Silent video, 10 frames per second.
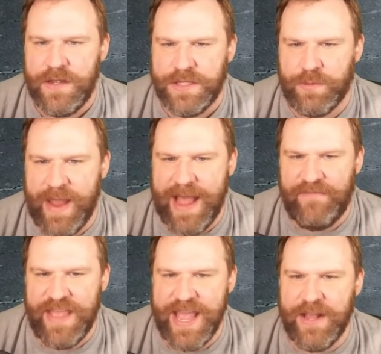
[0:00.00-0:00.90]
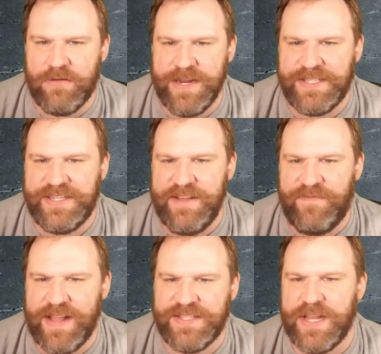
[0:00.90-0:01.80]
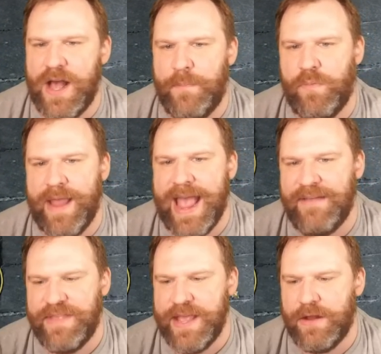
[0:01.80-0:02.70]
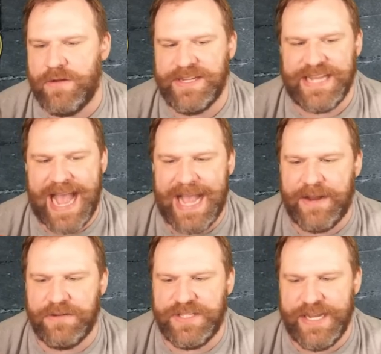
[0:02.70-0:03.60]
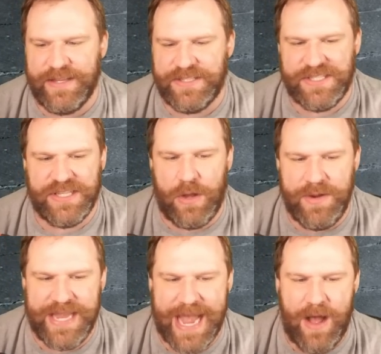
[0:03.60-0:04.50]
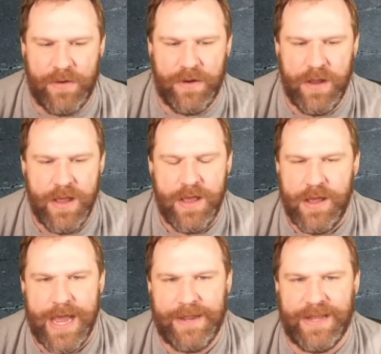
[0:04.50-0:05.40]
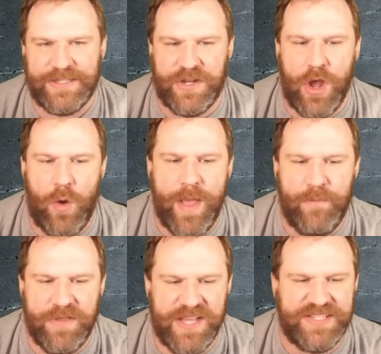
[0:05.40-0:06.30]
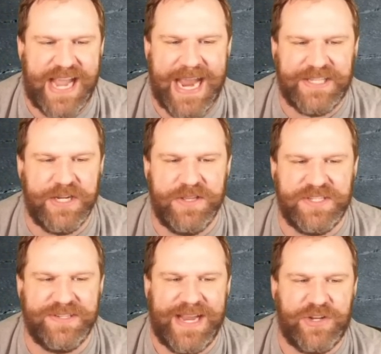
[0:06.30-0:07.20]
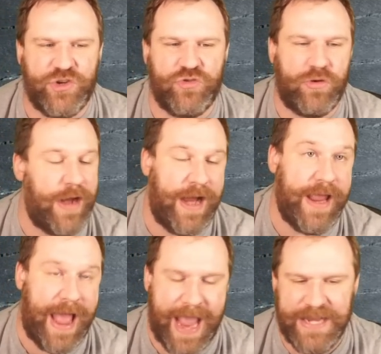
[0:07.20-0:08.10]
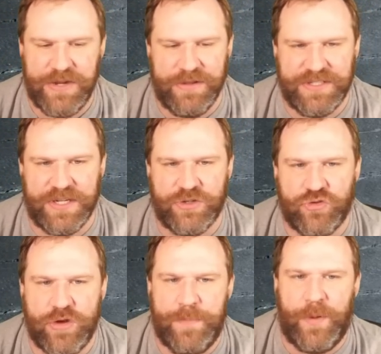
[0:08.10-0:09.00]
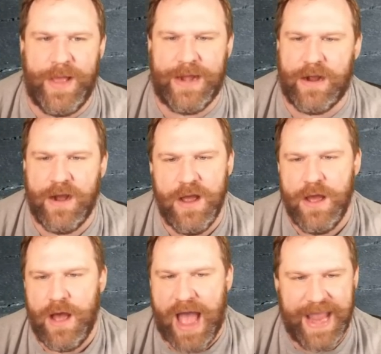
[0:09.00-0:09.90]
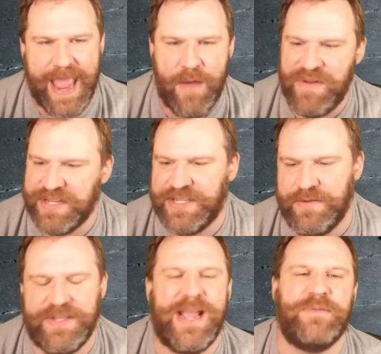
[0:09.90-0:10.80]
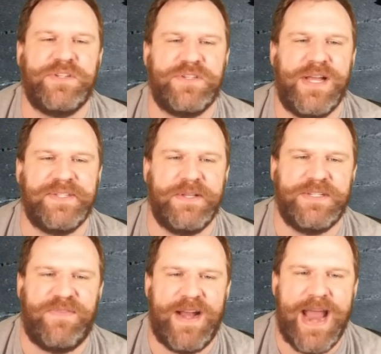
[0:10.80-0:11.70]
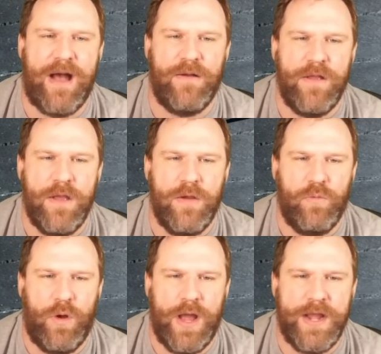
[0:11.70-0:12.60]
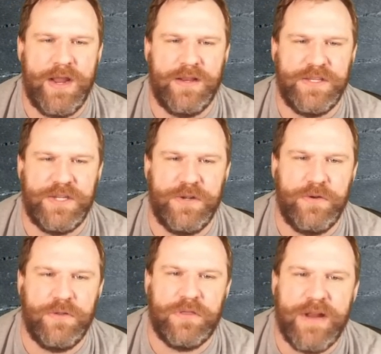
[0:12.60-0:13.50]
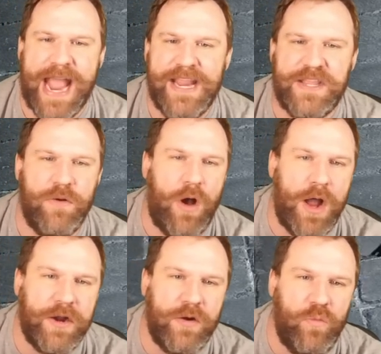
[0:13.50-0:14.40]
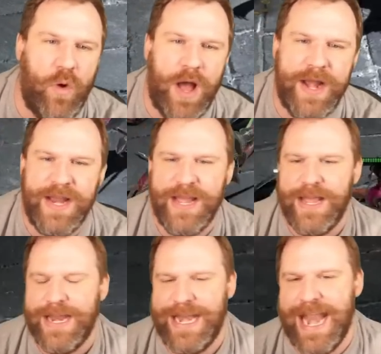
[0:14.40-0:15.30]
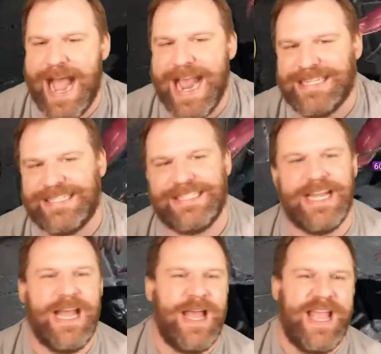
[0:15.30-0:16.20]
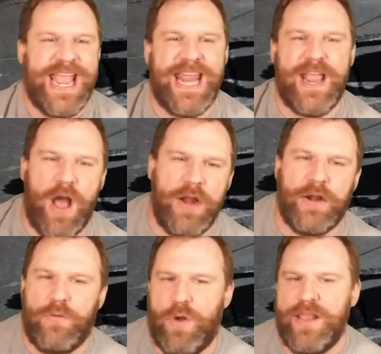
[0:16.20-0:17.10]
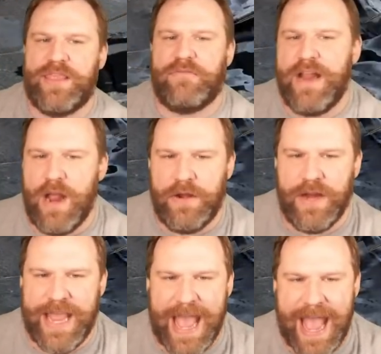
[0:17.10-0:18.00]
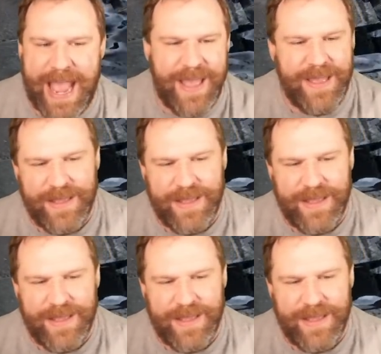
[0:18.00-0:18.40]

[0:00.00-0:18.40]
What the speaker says: So we have the increased defense up. We have the increased accuracy. Let's slow it down and let's go in with this A2. This is a A2. This is a triple hitter. I can't wait to see what damage this does. So let's find out. 1, 2, 3, 82, 101. Nice. Hitting 101, 300K.